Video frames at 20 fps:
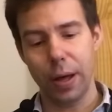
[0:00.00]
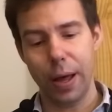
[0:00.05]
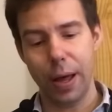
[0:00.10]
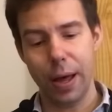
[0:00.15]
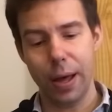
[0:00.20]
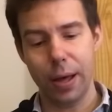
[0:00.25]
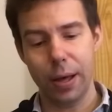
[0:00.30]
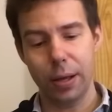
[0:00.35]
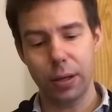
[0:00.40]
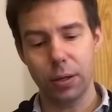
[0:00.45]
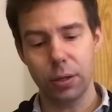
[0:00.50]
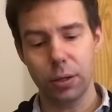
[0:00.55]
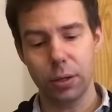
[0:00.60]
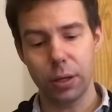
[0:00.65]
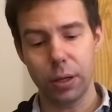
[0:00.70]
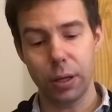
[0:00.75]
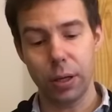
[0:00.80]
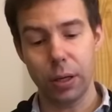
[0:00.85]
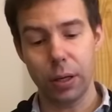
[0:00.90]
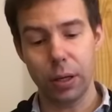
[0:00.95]
and
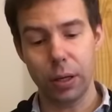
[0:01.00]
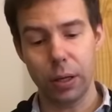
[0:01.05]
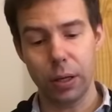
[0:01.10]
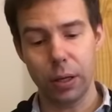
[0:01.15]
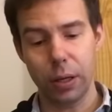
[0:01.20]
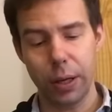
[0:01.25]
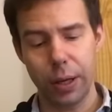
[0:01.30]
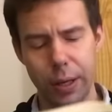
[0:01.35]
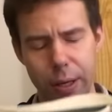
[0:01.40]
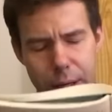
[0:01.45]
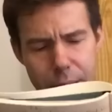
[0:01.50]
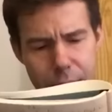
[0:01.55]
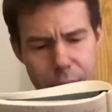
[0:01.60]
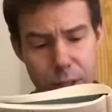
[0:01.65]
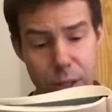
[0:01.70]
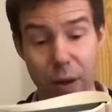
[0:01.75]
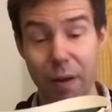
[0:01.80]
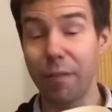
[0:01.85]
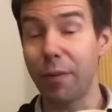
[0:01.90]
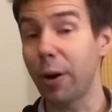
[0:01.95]
it
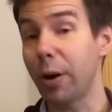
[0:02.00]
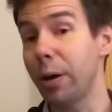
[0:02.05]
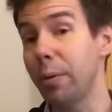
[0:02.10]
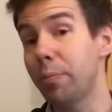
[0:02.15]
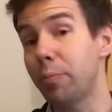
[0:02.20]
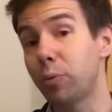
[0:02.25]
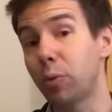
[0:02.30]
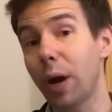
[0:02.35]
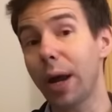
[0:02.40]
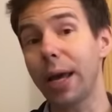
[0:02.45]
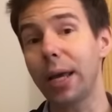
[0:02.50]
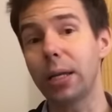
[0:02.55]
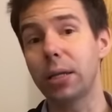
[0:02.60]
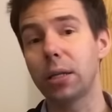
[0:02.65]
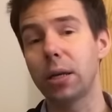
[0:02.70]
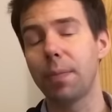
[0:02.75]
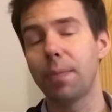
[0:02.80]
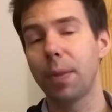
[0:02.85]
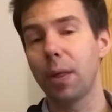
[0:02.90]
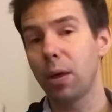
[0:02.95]
is very
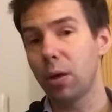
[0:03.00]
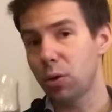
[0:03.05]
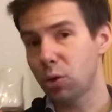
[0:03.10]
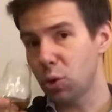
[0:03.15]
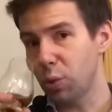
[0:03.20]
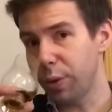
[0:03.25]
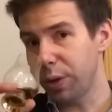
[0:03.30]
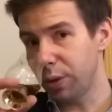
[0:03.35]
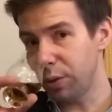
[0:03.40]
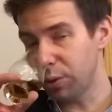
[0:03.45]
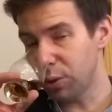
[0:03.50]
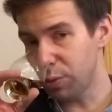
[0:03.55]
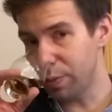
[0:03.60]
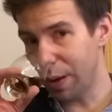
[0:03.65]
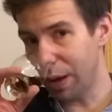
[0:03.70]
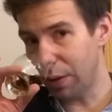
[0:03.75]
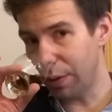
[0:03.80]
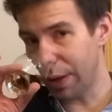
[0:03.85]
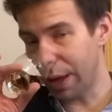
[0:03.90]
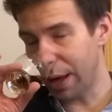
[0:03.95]
bright. So when you
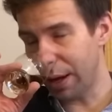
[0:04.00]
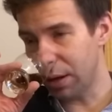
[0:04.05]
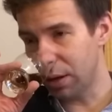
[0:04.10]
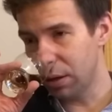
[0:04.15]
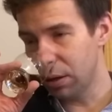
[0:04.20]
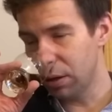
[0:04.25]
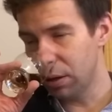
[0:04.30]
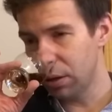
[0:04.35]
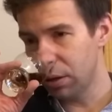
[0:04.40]
smell that,